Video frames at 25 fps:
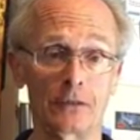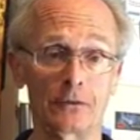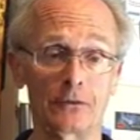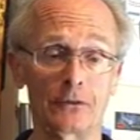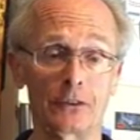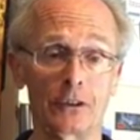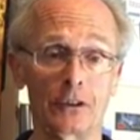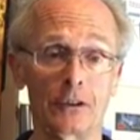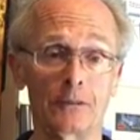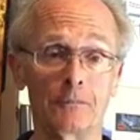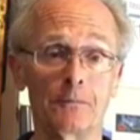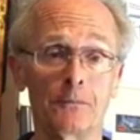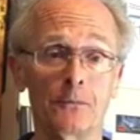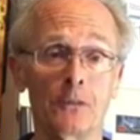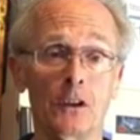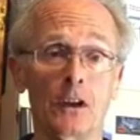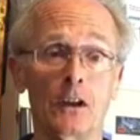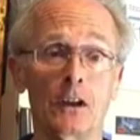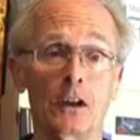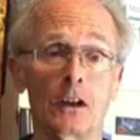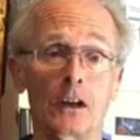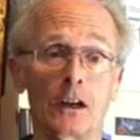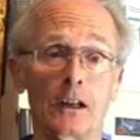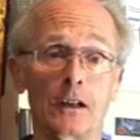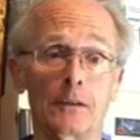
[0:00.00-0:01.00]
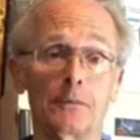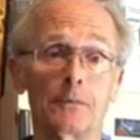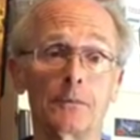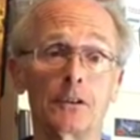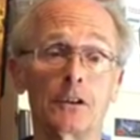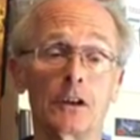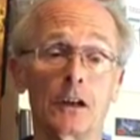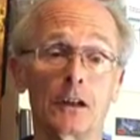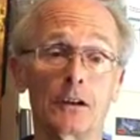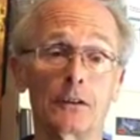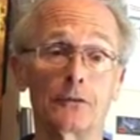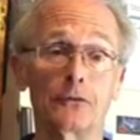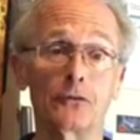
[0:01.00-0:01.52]

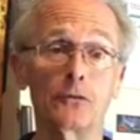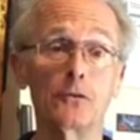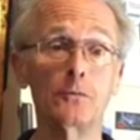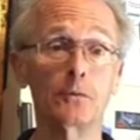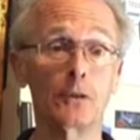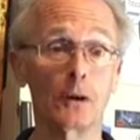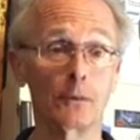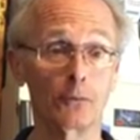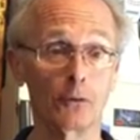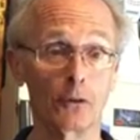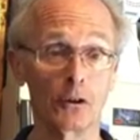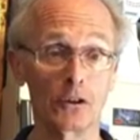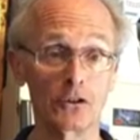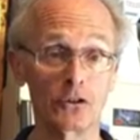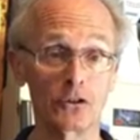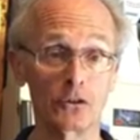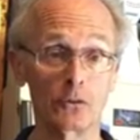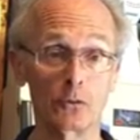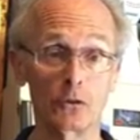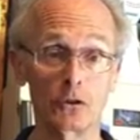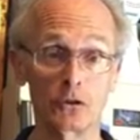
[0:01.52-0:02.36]
of food preparation,